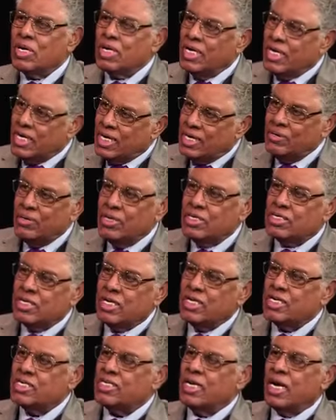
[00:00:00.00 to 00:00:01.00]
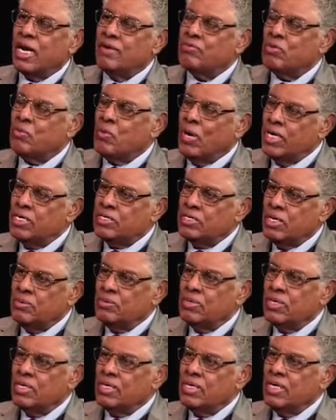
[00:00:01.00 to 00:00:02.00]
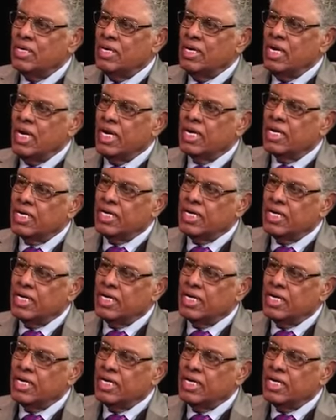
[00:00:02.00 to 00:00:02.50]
of the areas set aside for whites only. And